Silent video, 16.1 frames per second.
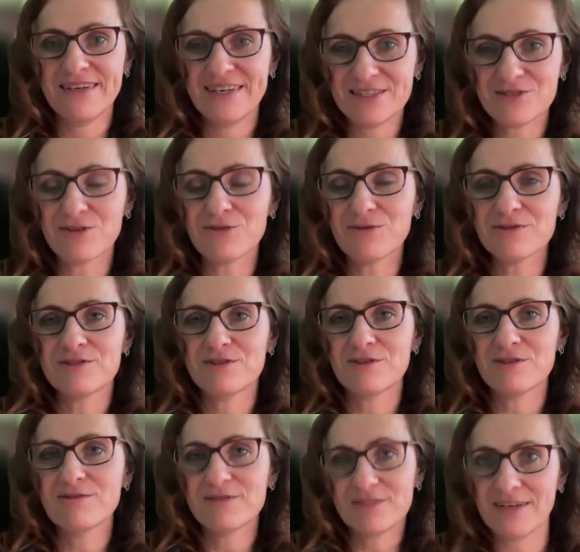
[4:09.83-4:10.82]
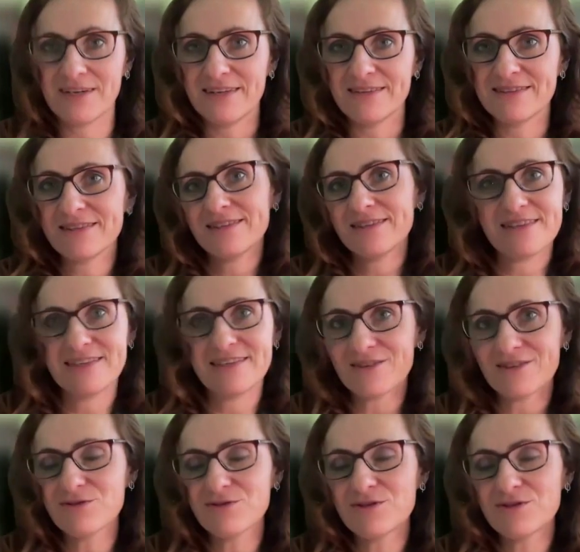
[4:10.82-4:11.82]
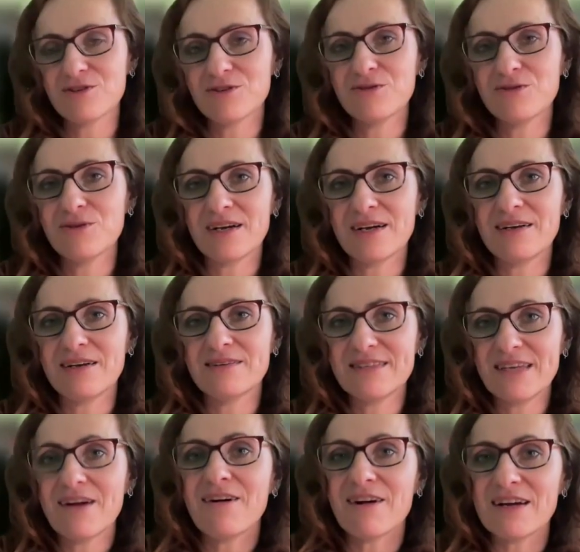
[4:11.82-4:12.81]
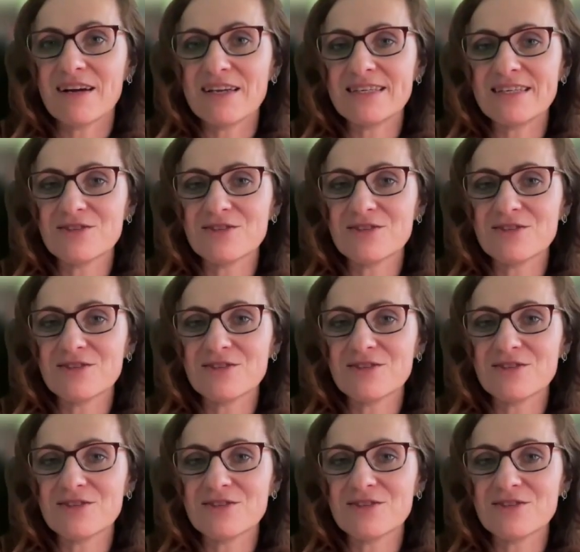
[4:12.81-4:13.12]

It's also science. It's also the arts.